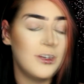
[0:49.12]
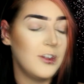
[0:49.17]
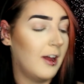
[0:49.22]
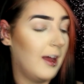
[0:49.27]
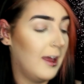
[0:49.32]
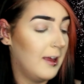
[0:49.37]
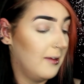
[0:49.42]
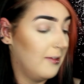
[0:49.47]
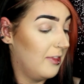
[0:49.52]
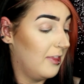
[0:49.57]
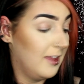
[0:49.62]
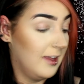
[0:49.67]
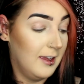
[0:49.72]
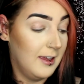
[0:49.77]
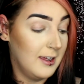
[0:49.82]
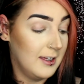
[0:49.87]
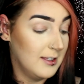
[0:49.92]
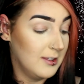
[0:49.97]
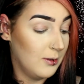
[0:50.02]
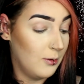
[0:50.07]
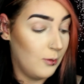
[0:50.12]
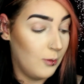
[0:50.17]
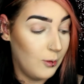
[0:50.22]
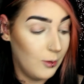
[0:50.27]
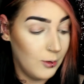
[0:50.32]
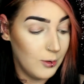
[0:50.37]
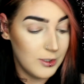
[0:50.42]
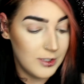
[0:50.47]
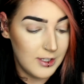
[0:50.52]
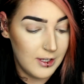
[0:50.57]
which I think is
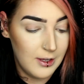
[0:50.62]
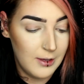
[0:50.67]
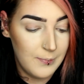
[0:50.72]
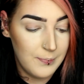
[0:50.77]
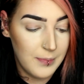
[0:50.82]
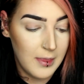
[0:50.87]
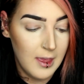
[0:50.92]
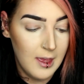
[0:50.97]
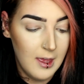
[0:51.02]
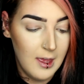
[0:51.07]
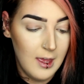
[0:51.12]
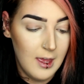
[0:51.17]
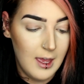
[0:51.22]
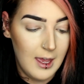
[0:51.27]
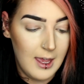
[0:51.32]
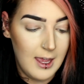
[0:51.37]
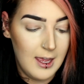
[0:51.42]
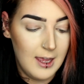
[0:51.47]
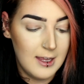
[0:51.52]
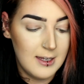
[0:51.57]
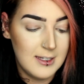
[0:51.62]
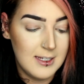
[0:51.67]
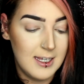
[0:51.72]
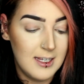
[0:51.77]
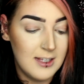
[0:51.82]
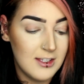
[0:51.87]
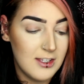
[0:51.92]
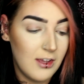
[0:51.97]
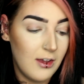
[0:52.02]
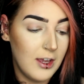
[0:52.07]
awesome. And
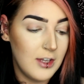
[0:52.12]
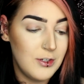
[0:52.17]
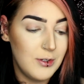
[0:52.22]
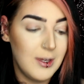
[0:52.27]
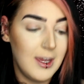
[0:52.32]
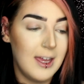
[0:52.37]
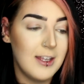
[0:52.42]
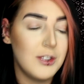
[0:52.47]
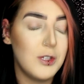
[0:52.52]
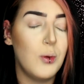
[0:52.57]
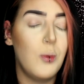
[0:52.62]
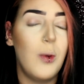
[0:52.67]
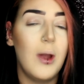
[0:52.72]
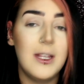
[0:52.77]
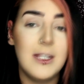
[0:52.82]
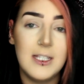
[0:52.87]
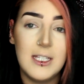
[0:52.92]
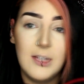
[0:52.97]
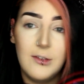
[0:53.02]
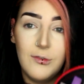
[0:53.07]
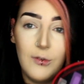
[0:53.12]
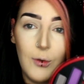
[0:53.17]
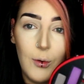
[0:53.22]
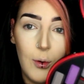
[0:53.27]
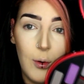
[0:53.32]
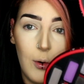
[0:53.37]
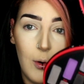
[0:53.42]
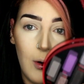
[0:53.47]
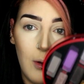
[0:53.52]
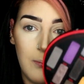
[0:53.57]
inside you get
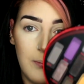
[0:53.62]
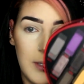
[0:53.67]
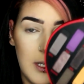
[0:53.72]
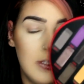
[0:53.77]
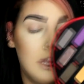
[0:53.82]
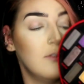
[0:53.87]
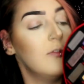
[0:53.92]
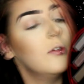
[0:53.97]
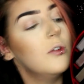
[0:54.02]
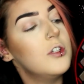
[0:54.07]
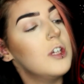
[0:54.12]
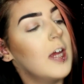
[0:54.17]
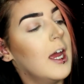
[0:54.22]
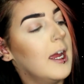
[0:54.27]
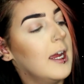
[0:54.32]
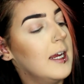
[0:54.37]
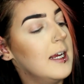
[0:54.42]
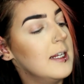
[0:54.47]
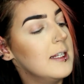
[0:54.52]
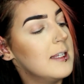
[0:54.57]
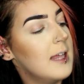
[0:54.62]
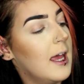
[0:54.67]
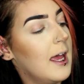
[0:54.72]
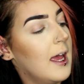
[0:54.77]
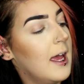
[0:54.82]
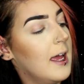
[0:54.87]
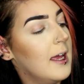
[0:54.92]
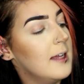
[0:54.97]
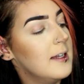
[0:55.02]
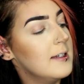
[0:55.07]
24 beautiful shades
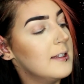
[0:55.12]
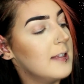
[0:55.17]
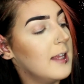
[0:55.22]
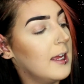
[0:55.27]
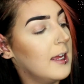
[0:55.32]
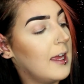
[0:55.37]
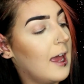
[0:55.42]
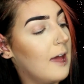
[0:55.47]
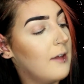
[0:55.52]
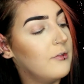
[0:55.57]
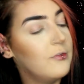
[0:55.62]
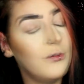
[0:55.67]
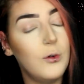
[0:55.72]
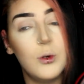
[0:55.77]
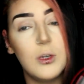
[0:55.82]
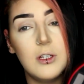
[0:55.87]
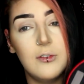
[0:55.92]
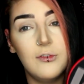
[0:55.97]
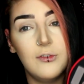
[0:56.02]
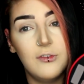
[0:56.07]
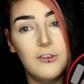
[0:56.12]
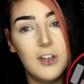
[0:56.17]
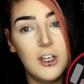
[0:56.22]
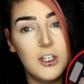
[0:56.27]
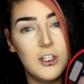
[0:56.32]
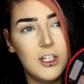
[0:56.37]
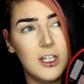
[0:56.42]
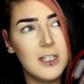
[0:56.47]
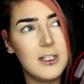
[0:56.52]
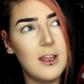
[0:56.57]
and they have 4 different
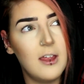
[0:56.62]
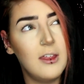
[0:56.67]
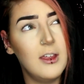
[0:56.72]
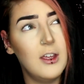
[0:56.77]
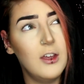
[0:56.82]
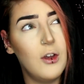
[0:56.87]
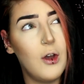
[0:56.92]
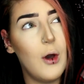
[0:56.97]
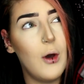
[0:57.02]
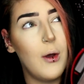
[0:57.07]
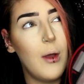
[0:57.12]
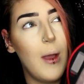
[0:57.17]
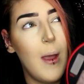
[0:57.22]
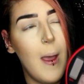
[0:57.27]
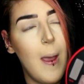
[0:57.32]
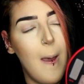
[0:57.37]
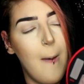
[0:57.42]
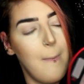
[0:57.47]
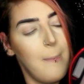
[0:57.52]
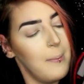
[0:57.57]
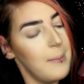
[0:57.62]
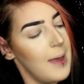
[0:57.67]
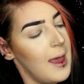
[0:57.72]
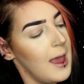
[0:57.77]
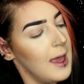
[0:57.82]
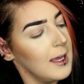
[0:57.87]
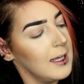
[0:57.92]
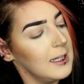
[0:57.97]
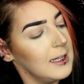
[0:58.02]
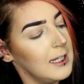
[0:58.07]
finishes. I think you've got
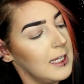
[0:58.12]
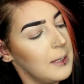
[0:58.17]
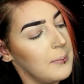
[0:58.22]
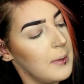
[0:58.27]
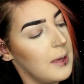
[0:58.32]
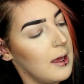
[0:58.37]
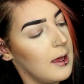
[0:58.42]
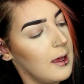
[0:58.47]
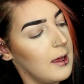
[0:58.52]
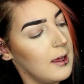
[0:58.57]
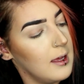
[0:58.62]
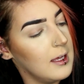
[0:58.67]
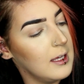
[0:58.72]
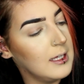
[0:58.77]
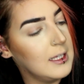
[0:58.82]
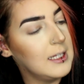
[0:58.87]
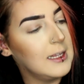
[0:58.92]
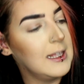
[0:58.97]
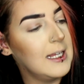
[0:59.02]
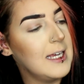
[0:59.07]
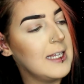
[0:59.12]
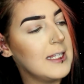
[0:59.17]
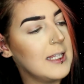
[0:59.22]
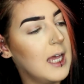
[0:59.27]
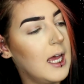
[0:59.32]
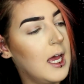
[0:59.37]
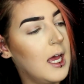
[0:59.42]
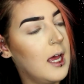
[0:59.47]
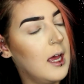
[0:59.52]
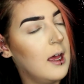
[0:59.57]
matte, glimmer,
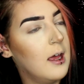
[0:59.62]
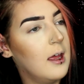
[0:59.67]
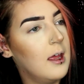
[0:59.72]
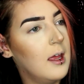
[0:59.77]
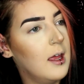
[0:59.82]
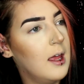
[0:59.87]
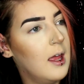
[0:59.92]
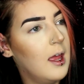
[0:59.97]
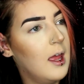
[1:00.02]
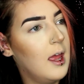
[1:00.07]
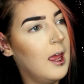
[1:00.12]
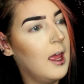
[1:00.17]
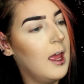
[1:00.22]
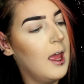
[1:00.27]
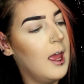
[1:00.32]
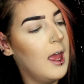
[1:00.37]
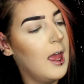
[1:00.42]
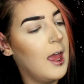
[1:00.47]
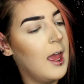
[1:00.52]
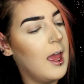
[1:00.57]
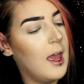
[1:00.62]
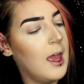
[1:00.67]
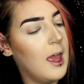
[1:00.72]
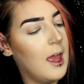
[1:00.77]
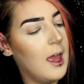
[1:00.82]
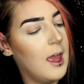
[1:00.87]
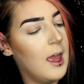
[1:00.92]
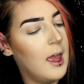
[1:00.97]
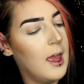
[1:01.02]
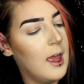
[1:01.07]
glitter
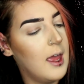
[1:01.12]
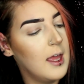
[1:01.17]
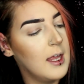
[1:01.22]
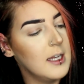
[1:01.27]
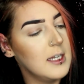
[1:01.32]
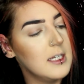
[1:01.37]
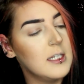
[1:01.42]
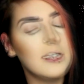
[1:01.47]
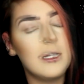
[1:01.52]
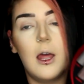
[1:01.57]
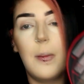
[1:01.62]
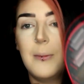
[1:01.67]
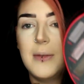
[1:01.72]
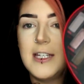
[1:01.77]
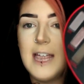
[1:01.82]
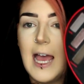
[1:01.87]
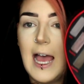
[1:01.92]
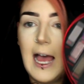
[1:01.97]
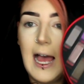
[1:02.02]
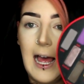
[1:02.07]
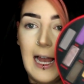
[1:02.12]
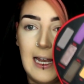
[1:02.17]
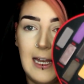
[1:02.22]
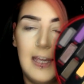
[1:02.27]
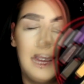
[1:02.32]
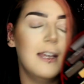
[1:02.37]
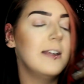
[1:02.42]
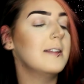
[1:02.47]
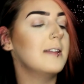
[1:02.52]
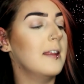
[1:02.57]
and like
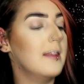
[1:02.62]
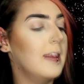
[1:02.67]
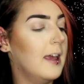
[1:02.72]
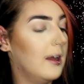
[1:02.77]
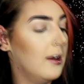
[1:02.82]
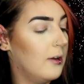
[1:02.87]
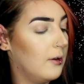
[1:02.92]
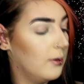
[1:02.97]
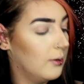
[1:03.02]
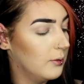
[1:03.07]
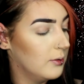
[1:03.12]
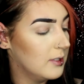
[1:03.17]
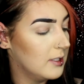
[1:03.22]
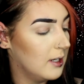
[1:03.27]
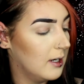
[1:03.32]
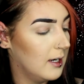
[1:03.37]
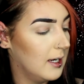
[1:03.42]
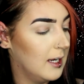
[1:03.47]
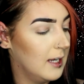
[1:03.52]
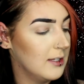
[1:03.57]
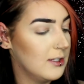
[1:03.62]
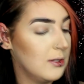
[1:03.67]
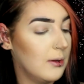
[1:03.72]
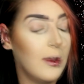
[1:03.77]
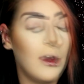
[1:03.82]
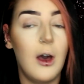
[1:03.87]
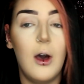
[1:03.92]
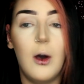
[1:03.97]
metallics. They are all stunning, so I